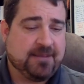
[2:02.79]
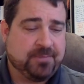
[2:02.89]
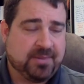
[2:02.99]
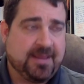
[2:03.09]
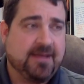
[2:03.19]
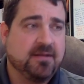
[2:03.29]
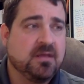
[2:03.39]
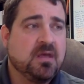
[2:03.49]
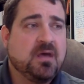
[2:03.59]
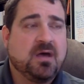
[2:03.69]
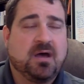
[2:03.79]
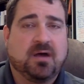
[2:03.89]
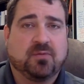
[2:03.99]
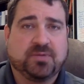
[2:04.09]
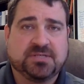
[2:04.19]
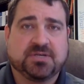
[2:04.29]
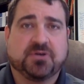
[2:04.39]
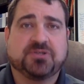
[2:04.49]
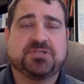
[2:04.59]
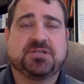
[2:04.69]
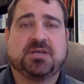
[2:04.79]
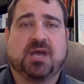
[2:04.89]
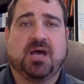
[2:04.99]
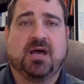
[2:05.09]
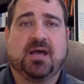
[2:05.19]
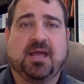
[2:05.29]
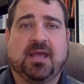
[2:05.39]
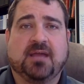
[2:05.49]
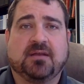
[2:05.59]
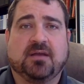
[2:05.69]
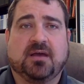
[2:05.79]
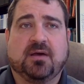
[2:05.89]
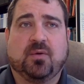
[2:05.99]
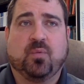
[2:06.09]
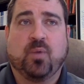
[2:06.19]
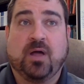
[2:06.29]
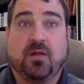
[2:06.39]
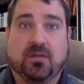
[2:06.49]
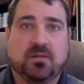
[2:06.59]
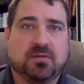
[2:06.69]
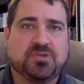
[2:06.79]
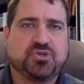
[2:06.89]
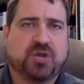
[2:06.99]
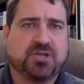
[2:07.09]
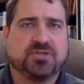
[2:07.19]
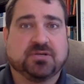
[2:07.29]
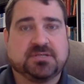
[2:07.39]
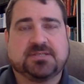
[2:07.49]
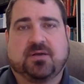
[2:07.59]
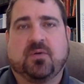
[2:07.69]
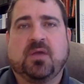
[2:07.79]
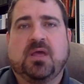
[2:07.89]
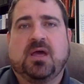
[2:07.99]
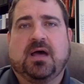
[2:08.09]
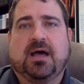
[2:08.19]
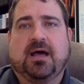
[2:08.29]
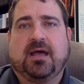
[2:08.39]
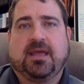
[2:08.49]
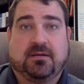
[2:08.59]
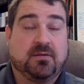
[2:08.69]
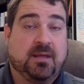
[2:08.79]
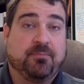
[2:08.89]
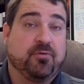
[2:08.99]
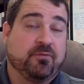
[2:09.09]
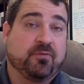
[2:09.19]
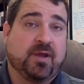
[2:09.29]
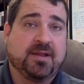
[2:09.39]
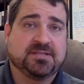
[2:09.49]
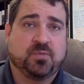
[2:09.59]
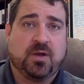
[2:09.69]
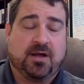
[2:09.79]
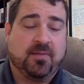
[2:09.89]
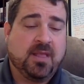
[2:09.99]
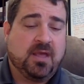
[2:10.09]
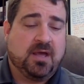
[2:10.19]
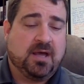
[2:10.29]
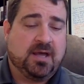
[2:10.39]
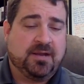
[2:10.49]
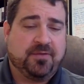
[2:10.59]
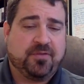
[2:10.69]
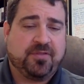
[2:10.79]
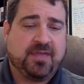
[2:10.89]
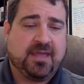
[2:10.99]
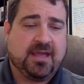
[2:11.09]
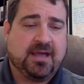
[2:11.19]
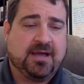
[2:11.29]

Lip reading: out, planned, researched, and well structured. And proofread as well. Another thing,